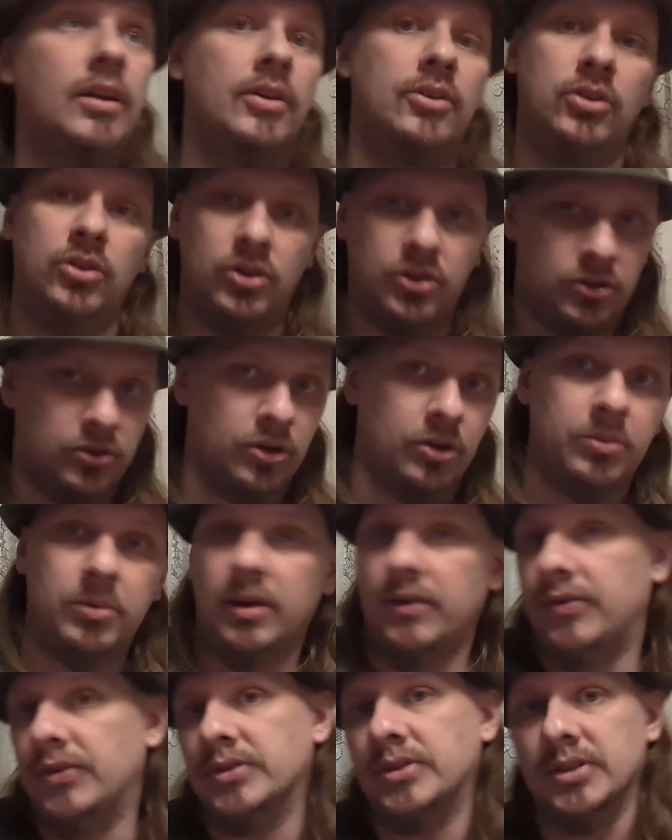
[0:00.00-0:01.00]
and you determine
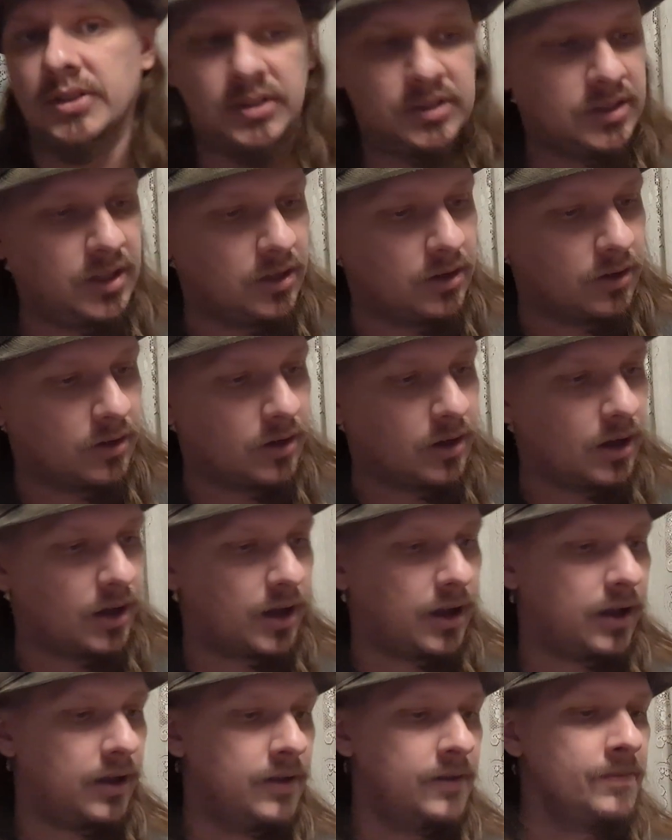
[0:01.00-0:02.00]
if you succeed or
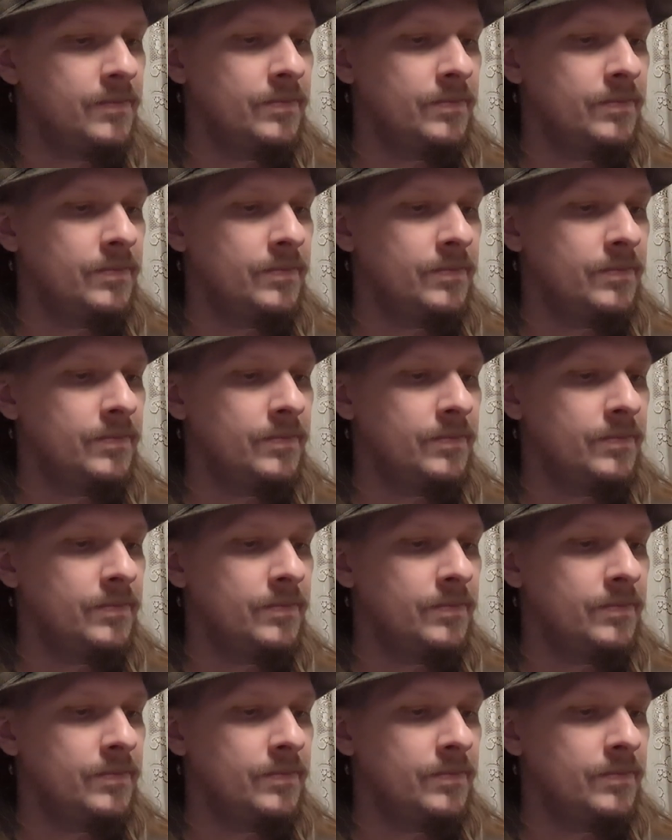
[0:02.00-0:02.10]
not.